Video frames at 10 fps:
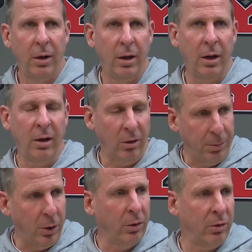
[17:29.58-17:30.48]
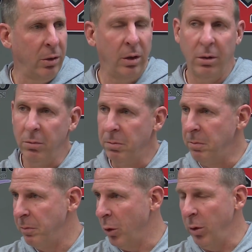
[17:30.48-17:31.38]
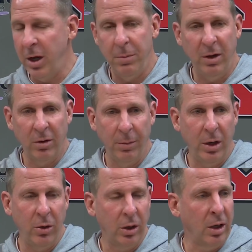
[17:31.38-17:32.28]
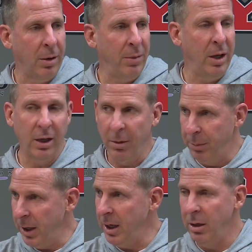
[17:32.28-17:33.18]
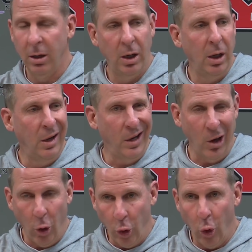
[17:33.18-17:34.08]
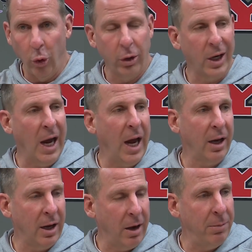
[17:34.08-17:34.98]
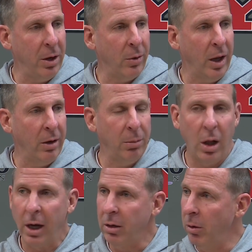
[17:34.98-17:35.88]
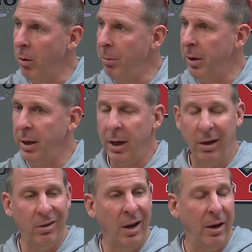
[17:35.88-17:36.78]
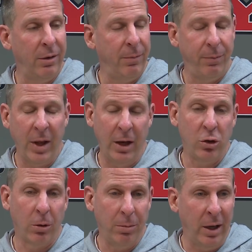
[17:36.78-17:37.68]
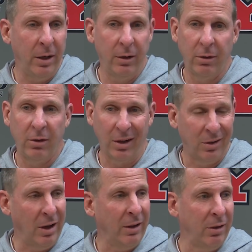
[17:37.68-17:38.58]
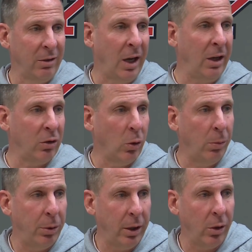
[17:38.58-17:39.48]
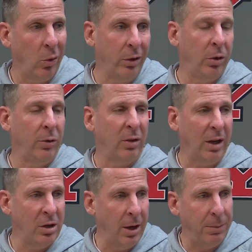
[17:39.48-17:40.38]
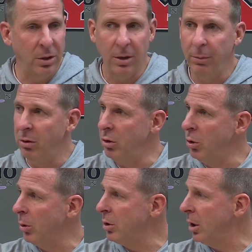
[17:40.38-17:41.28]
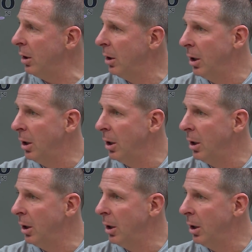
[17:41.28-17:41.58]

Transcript: is a person, and would he be somebody who could come in and compete? You know, an older guy, kind of been around the block a little bit, has had tremendous success as a high school player, won 2 state championships in Georgia,